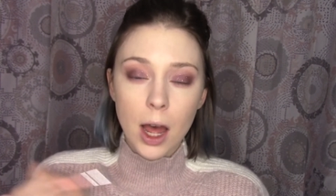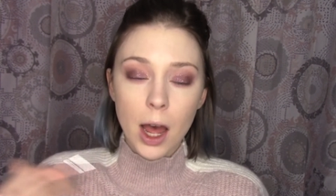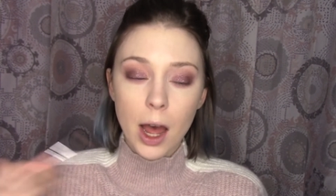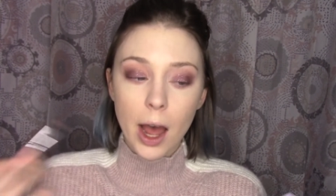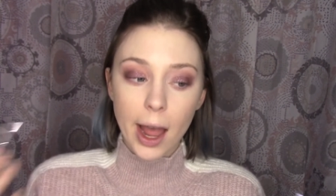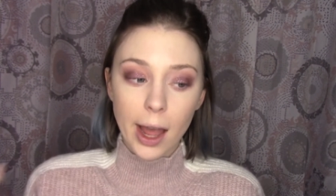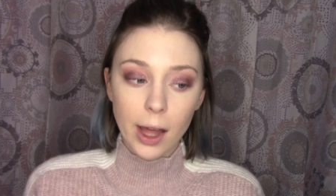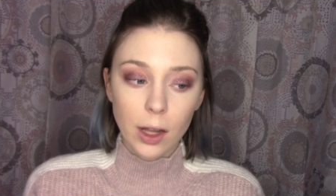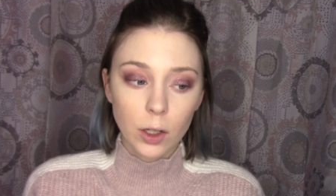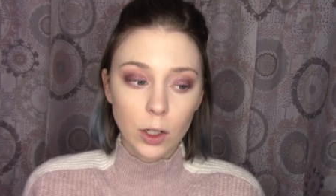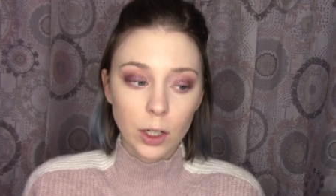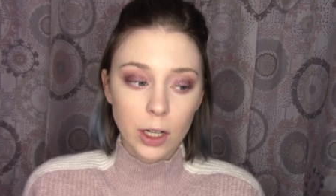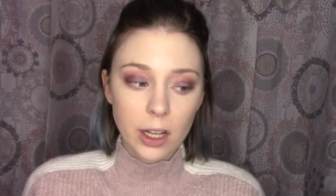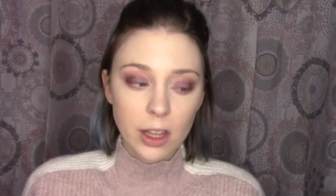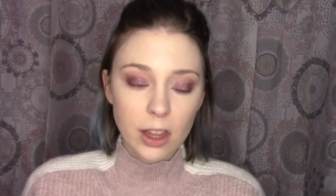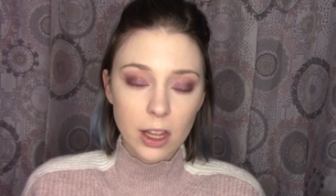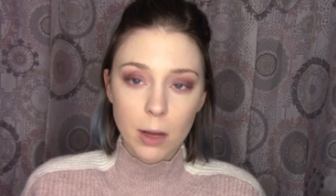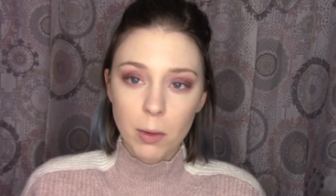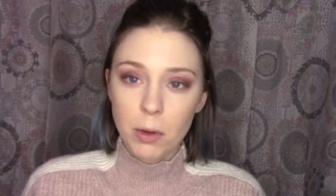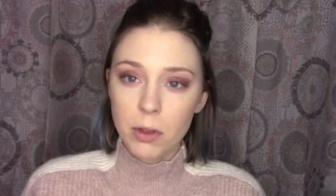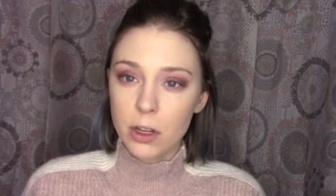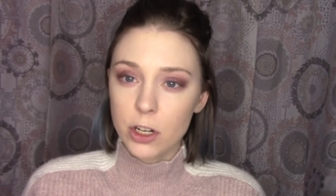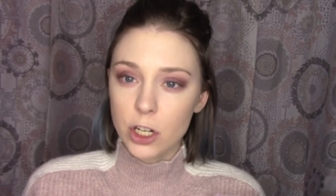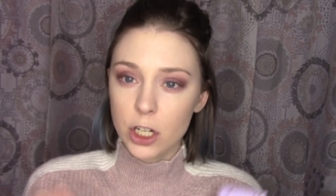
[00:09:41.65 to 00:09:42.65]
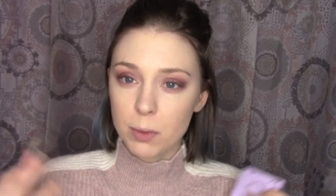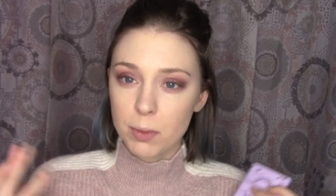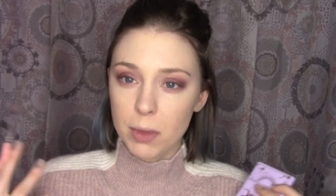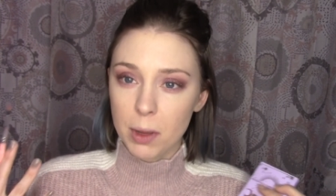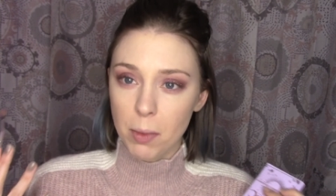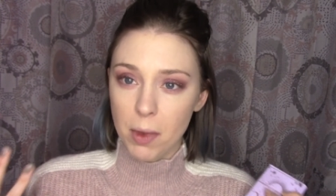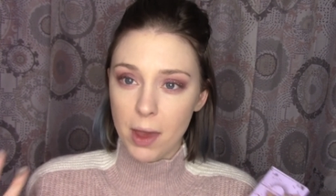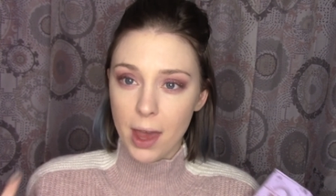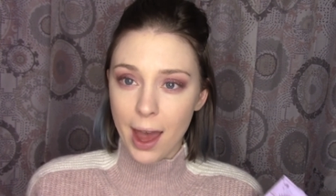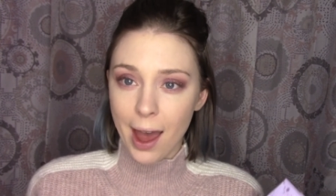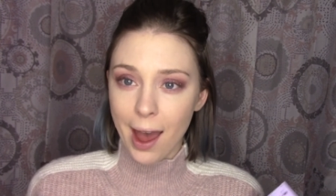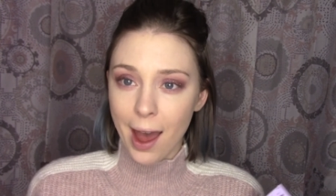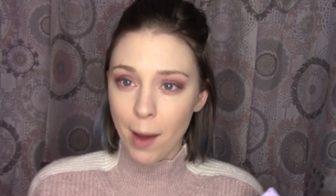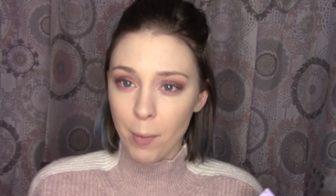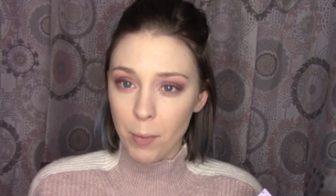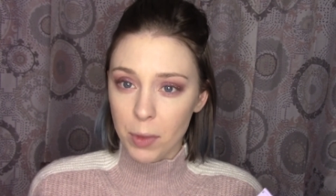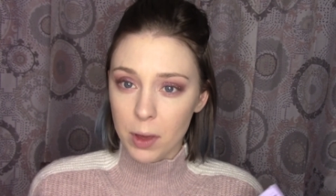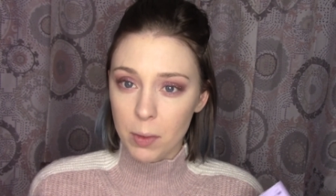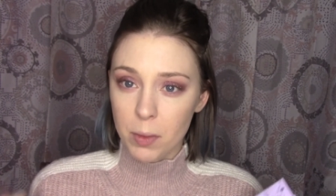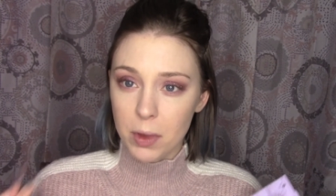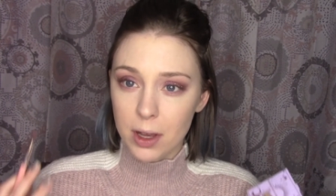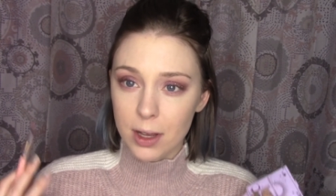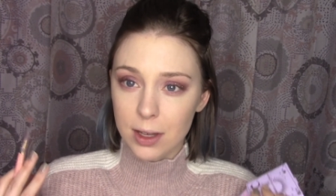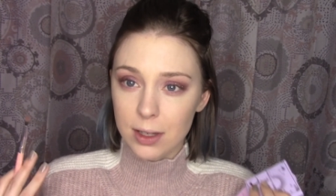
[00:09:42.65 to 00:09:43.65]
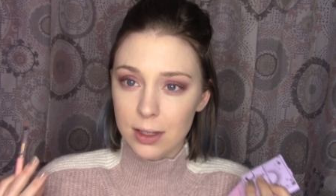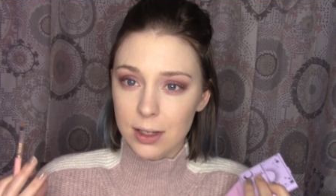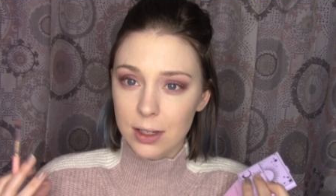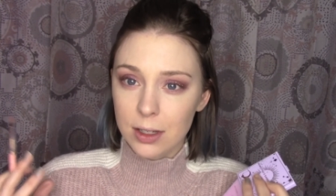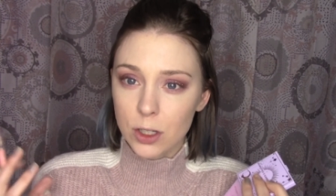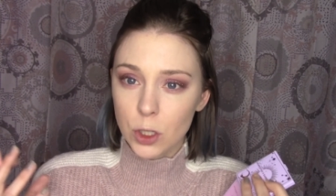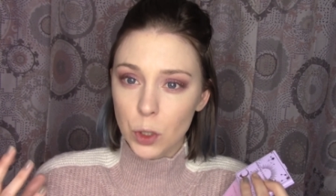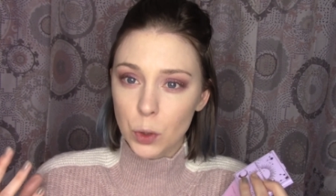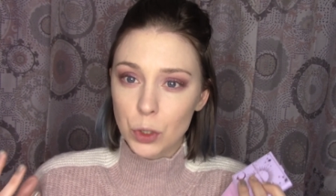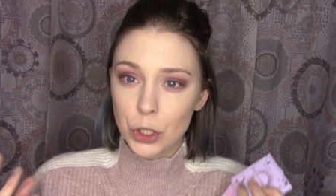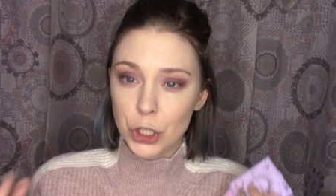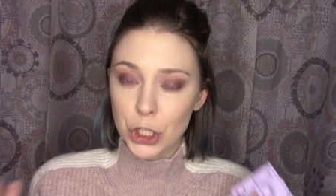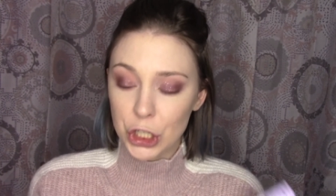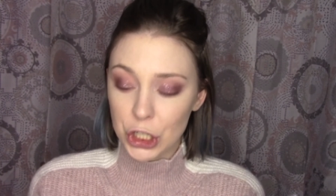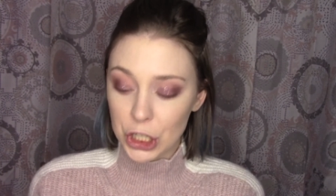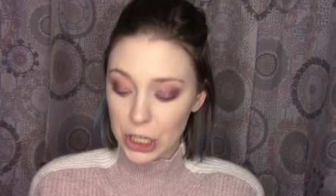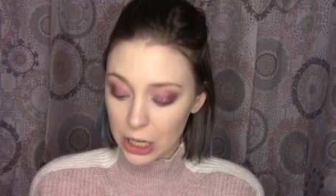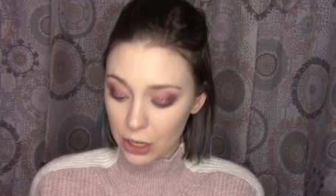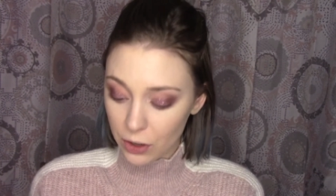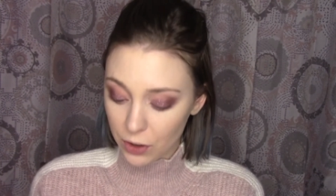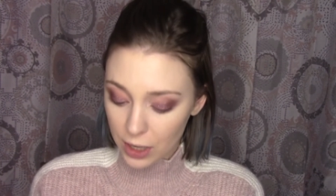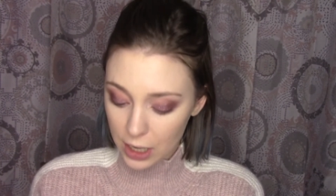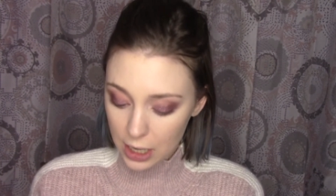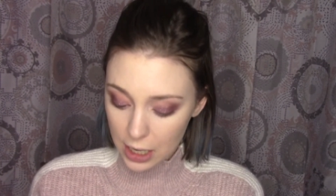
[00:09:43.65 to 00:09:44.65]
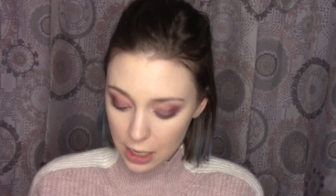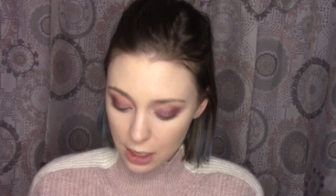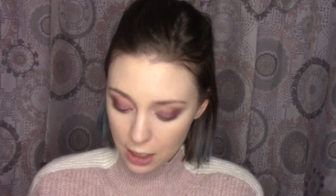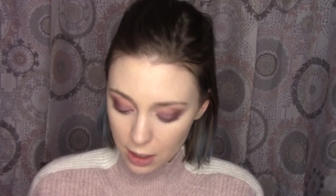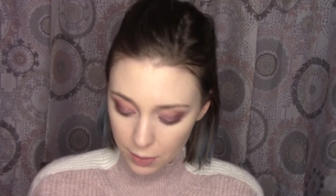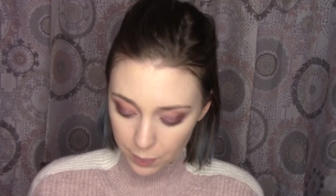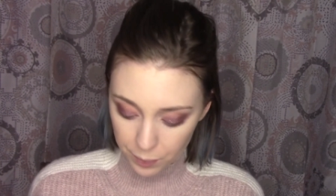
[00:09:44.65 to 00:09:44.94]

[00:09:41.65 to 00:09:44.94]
I look at them and they just make me happy because it's so cheery.